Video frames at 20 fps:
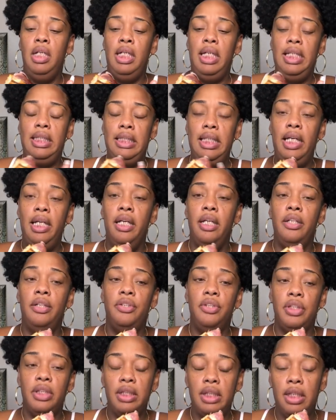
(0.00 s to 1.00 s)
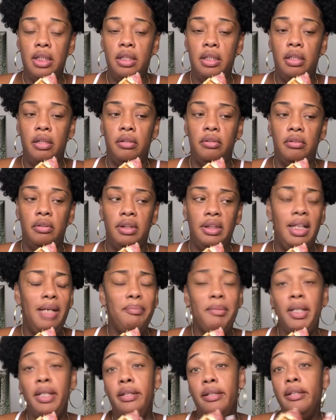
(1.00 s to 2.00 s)
he said, just
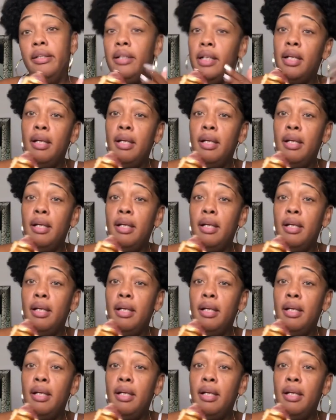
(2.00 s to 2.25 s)
something,